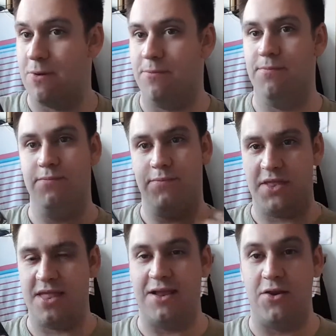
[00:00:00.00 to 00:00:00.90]
Well, the
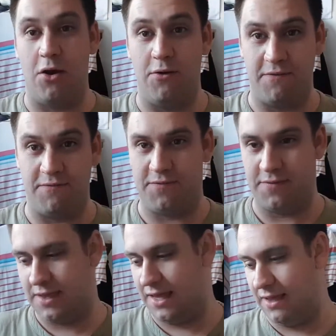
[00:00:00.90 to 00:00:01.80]
second half of
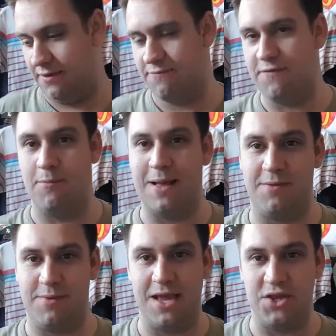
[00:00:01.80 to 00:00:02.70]
the film
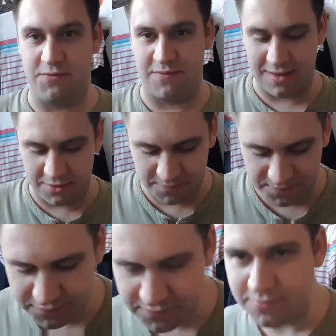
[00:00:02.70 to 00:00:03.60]
adaptation of
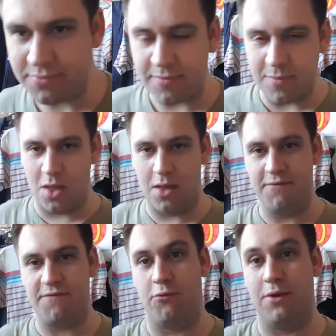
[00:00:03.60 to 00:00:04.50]

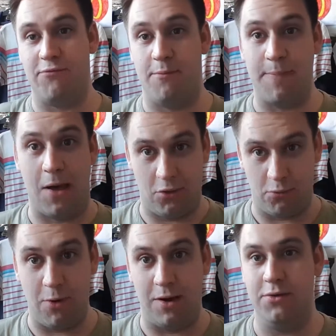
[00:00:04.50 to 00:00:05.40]
that, following from Part
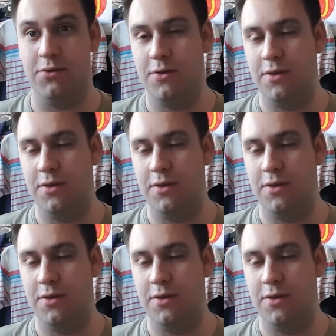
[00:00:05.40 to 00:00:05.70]
1.